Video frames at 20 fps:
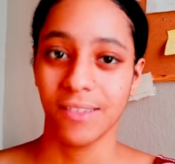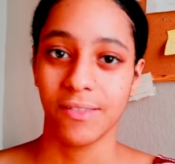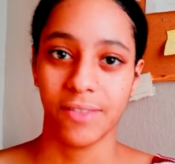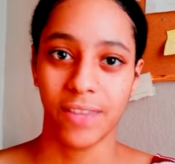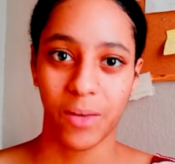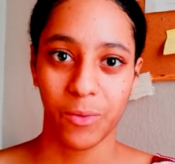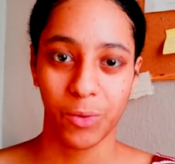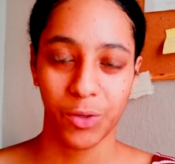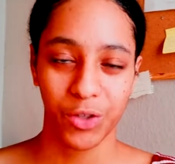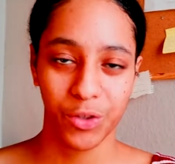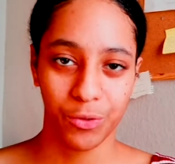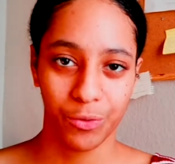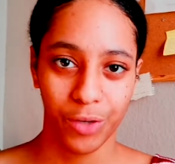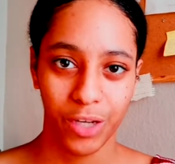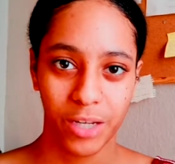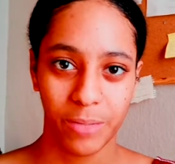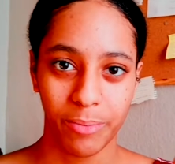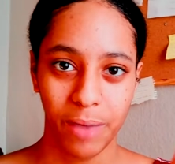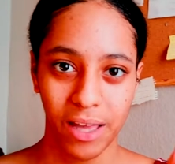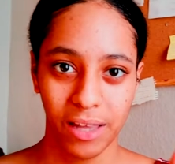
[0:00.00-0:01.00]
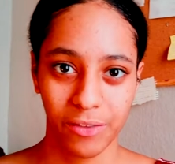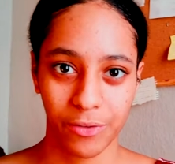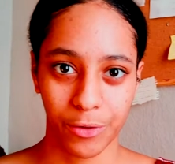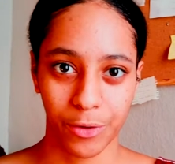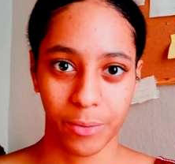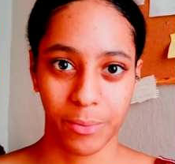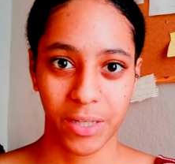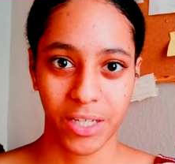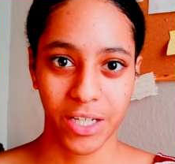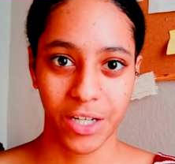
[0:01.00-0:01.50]
Then when you read back through
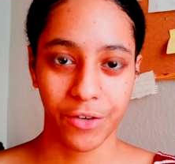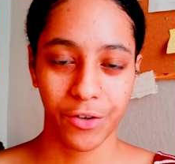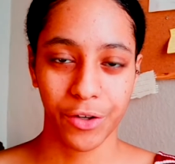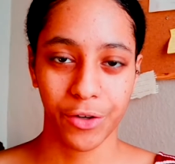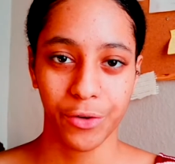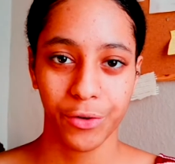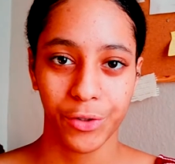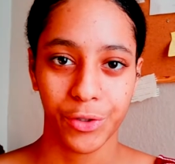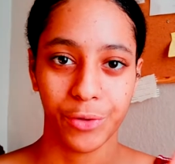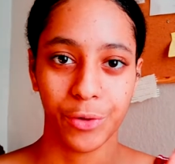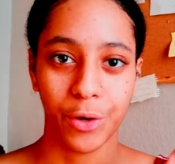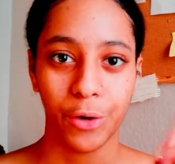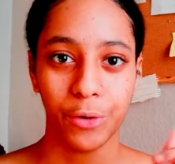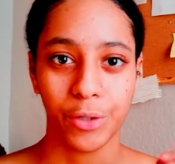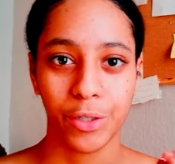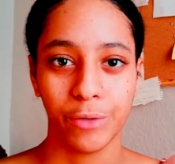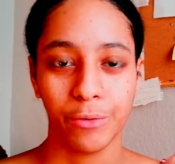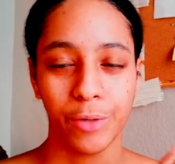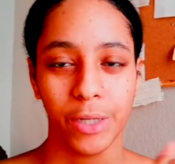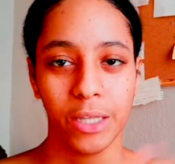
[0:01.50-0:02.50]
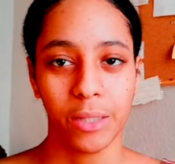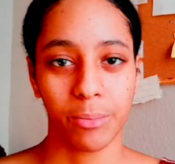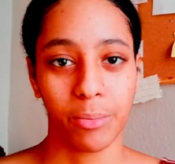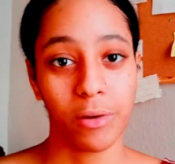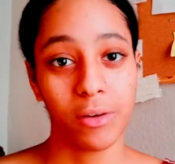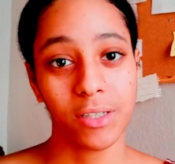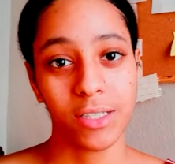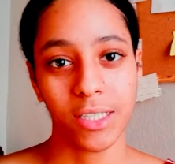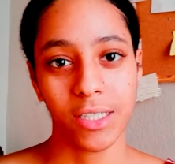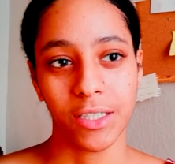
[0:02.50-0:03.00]
the material, you only read the
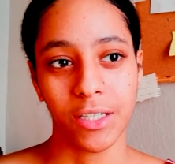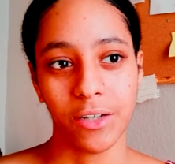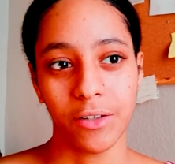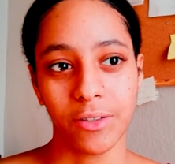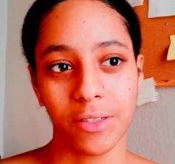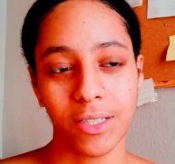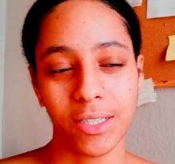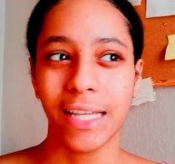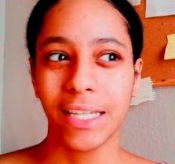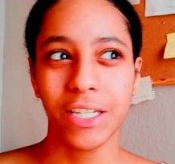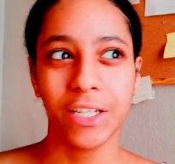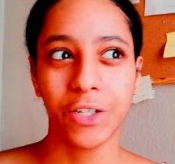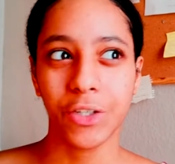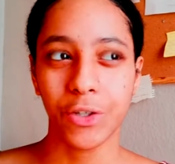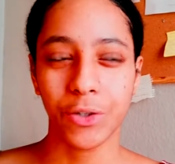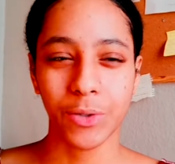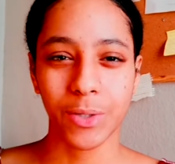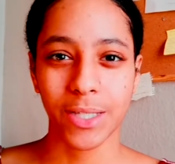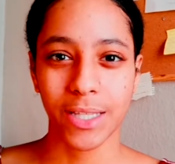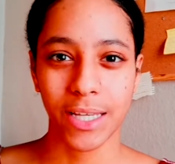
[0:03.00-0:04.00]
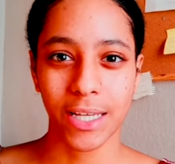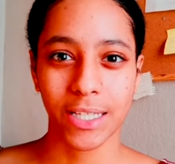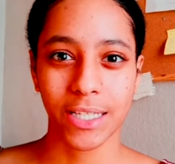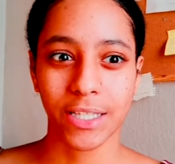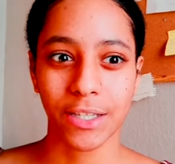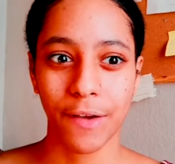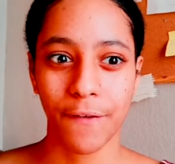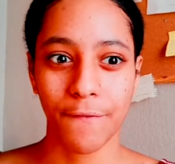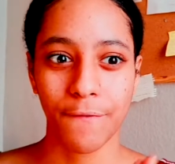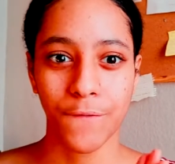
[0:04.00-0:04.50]
post-it notes. I didn't use this
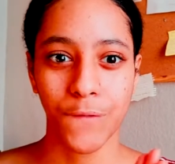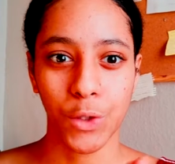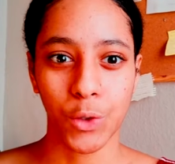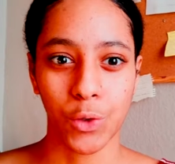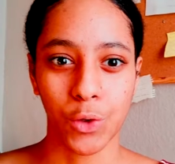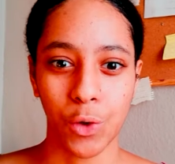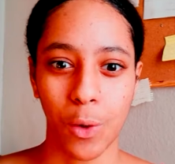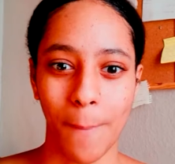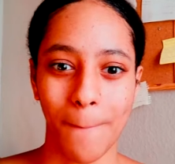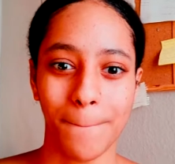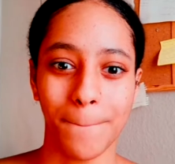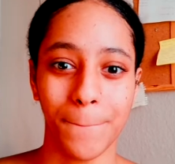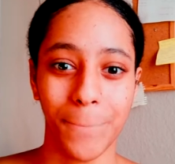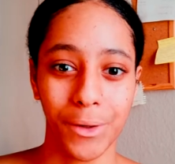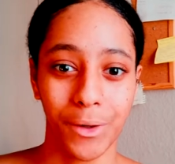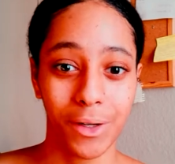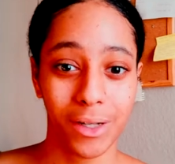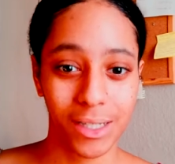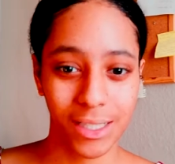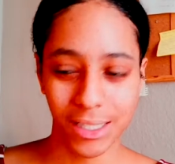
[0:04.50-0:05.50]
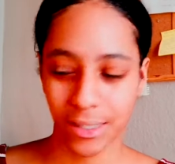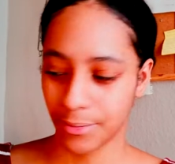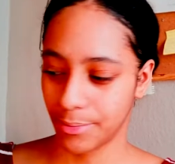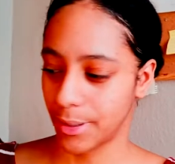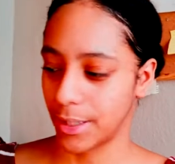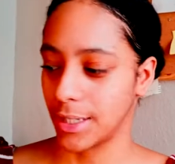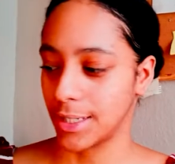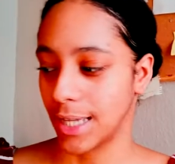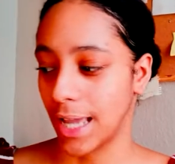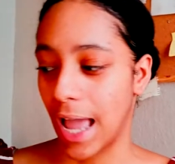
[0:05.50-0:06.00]
for books
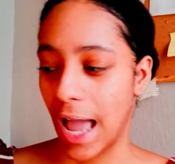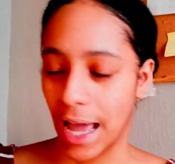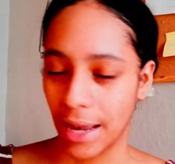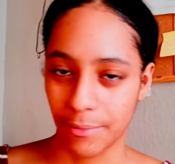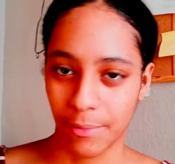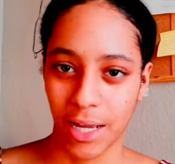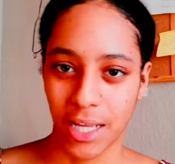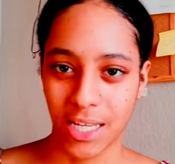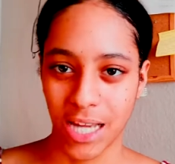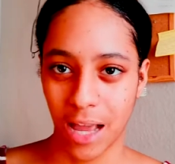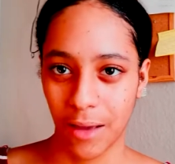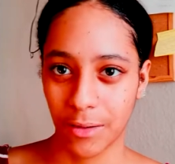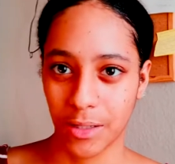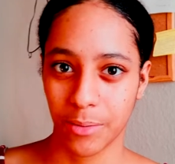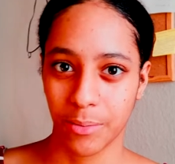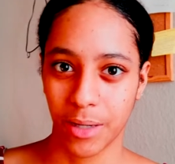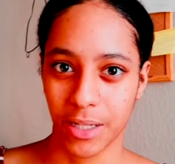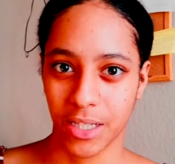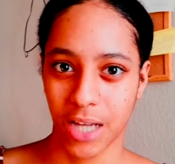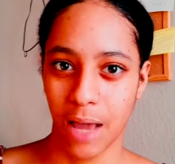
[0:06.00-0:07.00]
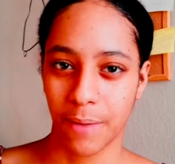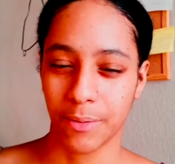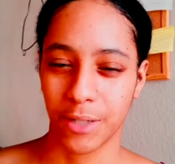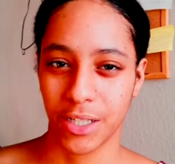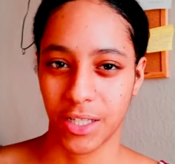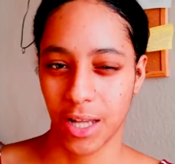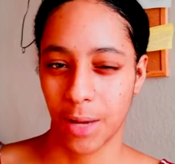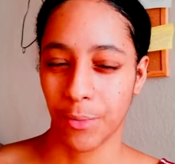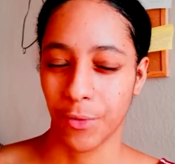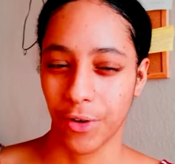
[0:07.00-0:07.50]
because I had my chapter by chapter
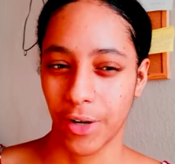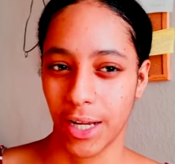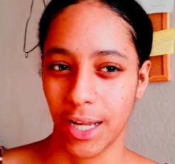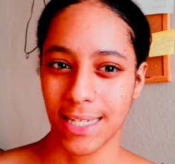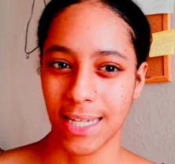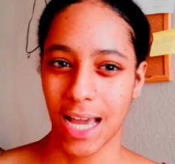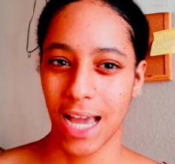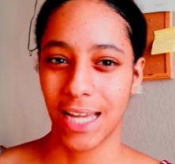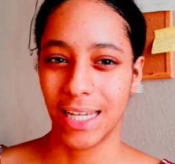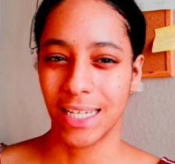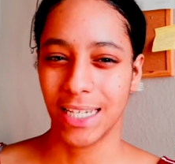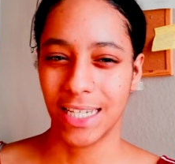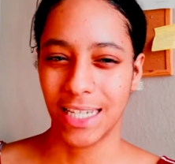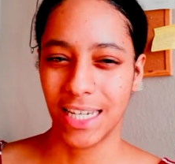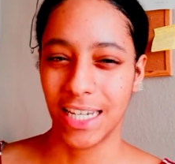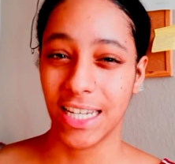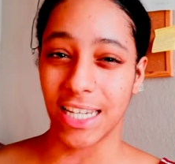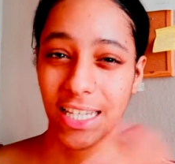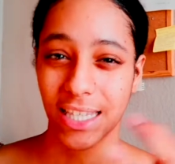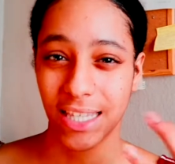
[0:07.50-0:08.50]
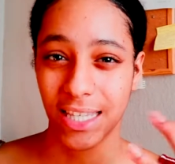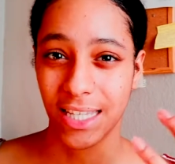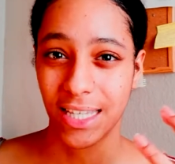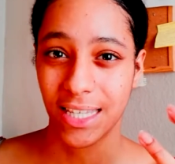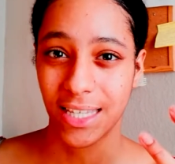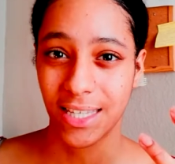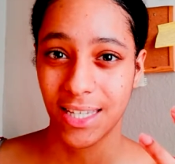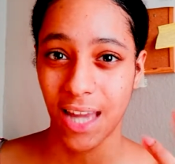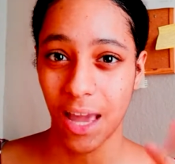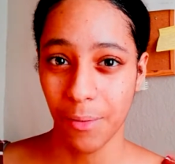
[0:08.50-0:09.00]
summary. I needed the
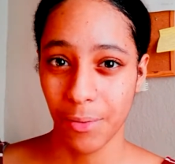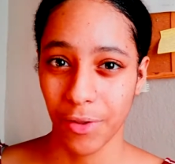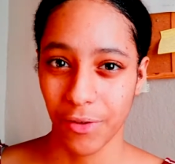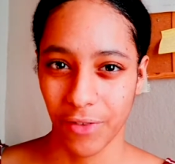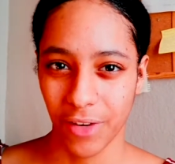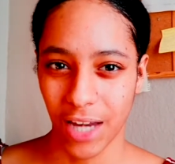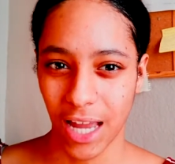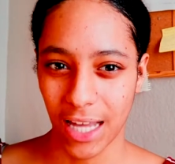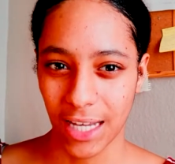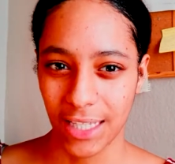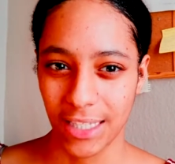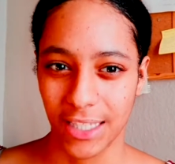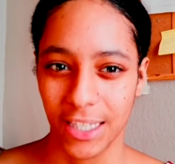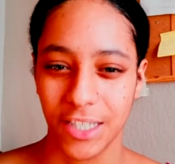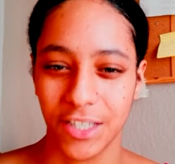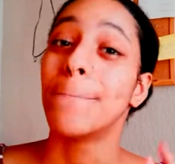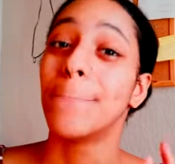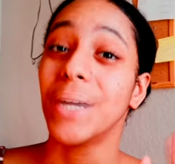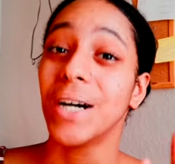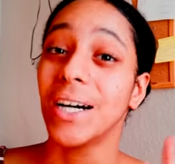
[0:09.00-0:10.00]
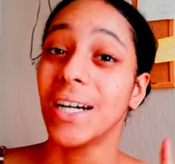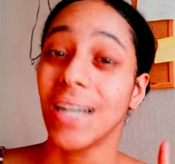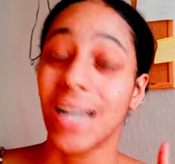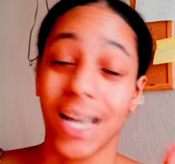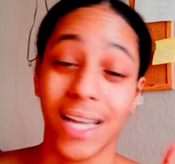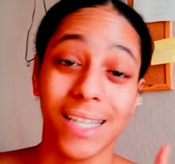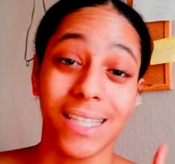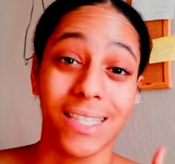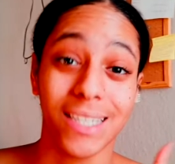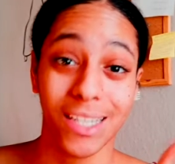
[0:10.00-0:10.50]
depth of analysis, but
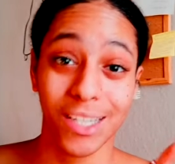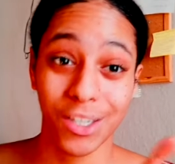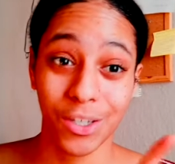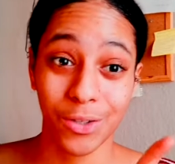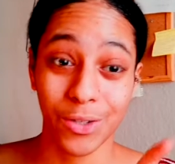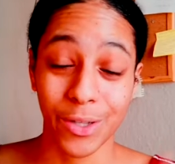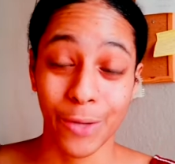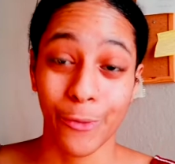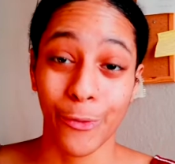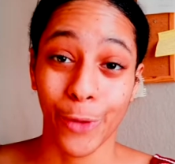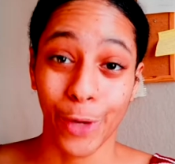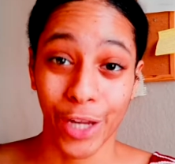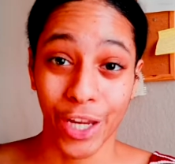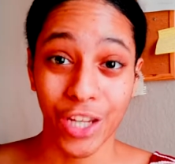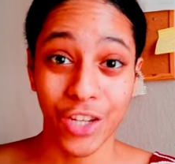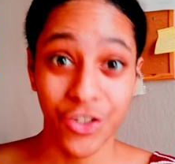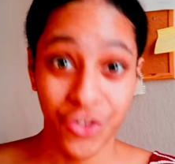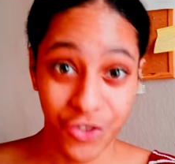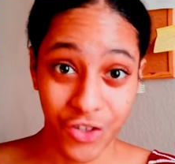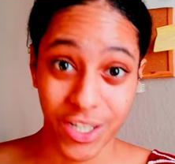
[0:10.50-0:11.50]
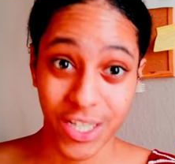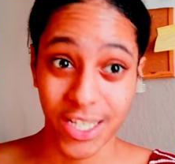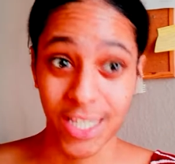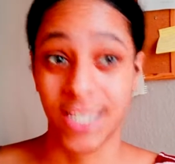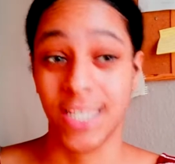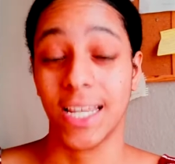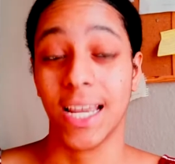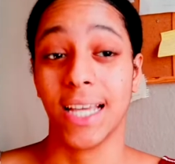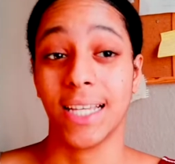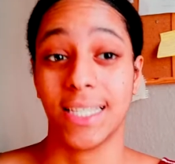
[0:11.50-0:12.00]
I did use it for history
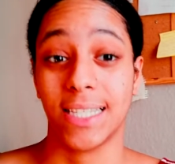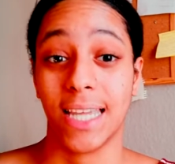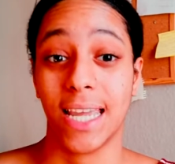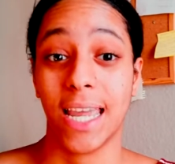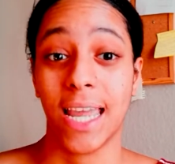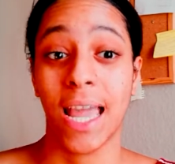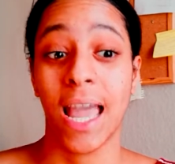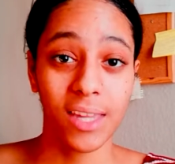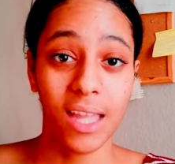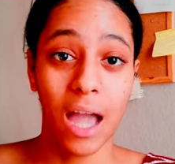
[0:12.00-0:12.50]
GCSE.